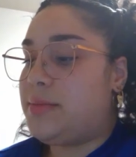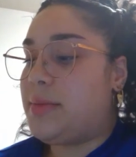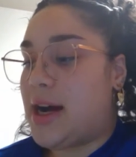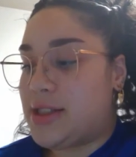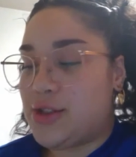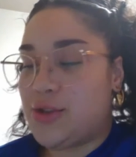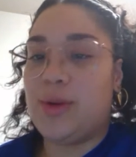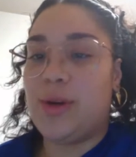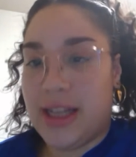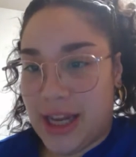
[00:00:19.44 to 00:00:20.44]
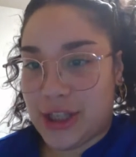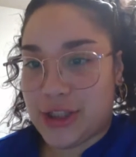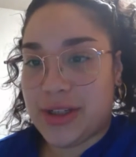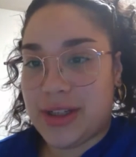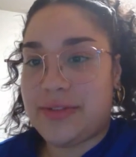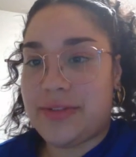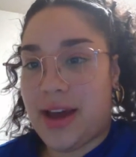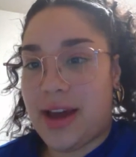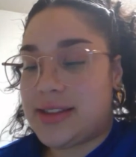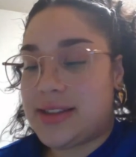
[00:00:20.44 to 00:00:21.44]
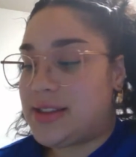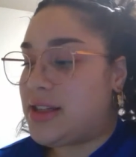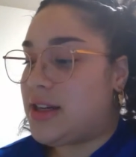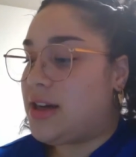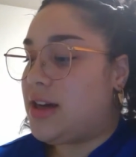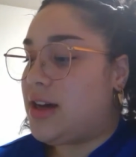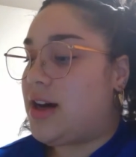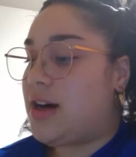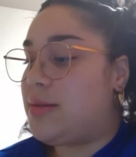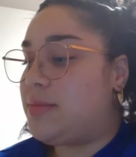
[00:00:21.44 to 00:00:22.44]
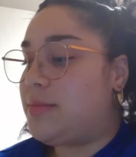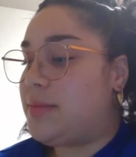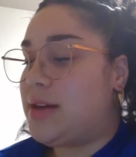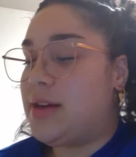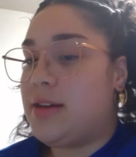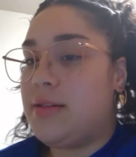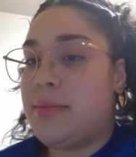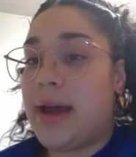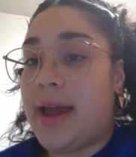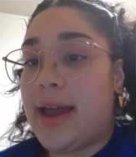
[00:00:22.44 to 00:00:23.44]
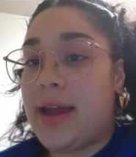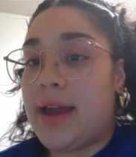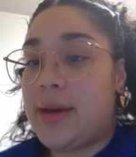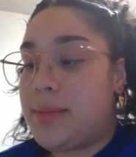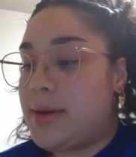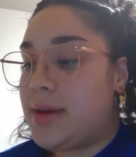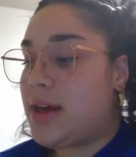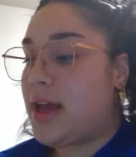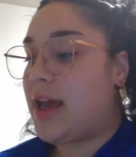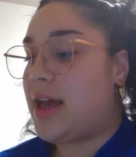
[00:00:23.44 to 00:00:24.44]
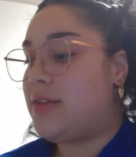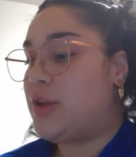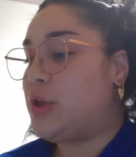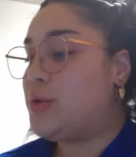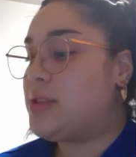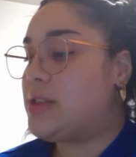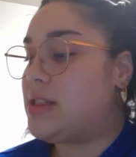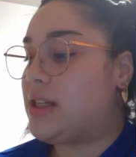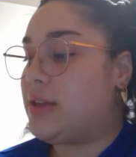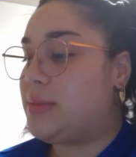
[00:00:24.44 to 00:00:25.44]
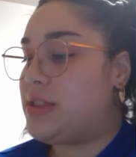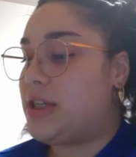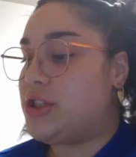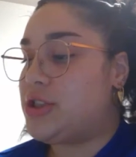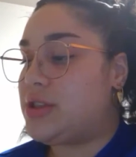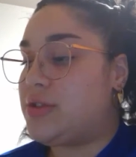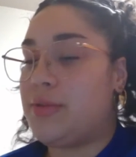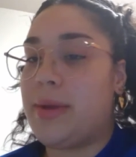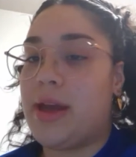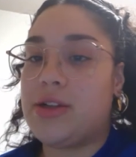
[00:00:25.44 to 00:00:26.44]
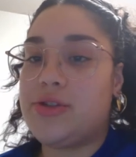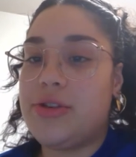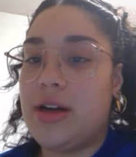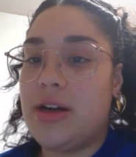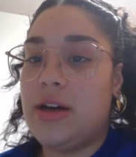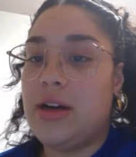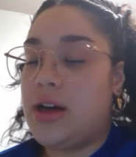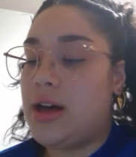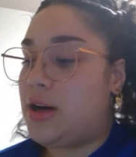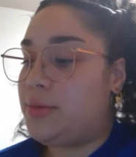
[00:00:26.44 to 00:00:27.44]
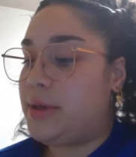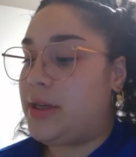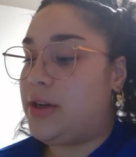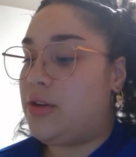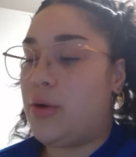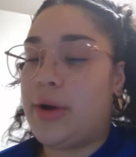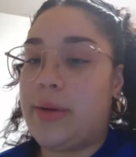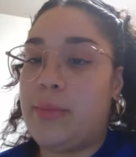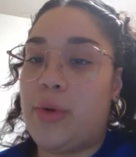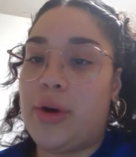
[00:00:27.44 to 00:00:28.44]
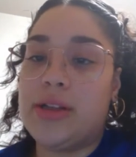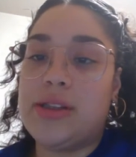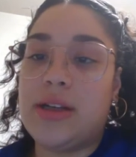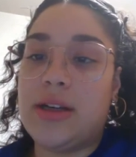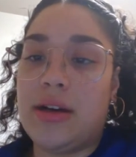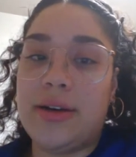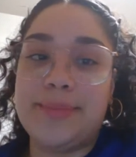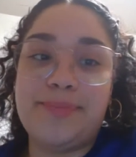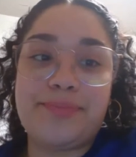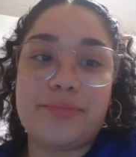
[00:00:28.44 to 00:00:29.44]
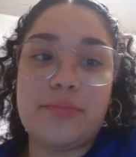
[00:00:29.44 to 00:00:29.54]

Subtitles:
piezoelectric effect um, by Abe, and the uses and limitations from Andrea. I'll be going more into